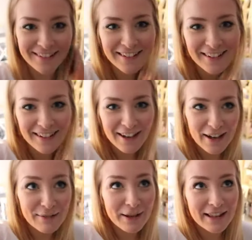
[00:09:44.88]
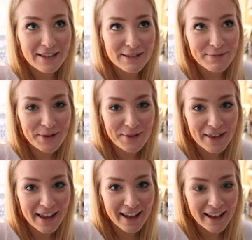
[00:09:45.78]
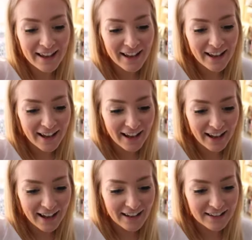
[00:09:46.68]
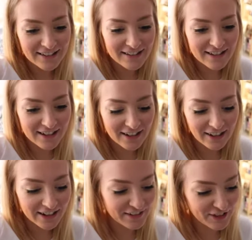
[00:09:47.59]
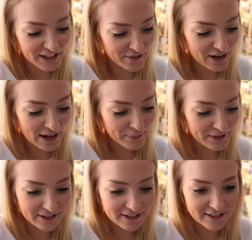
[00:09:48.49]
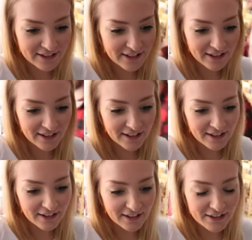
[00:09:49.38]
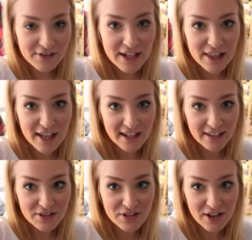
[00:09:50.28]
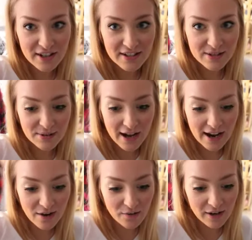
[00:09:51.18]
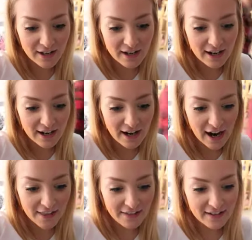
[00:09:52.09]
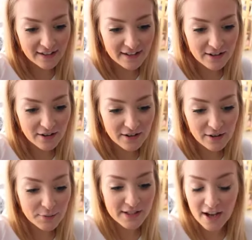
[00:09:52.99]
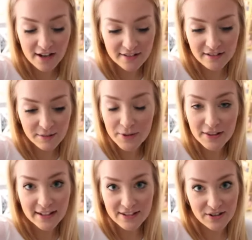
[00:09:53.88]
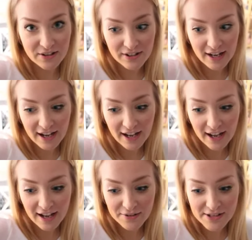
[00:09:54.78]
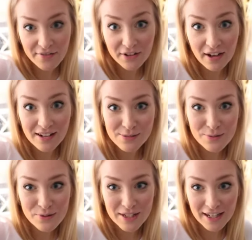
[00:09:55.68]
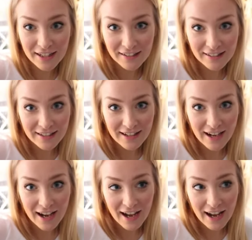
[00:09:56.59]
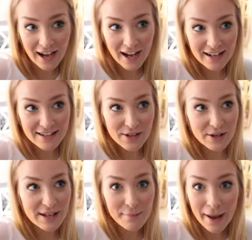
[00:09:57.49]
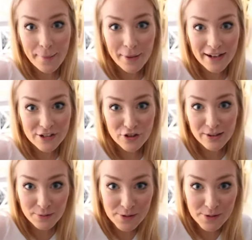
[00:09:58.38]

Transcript: I made the smoothie and I don't really know what happened. It's really thick, I was trying to sort it out. And then it was done, and I put the lid on, and I was having a glass of water, And so I take my head back to drink the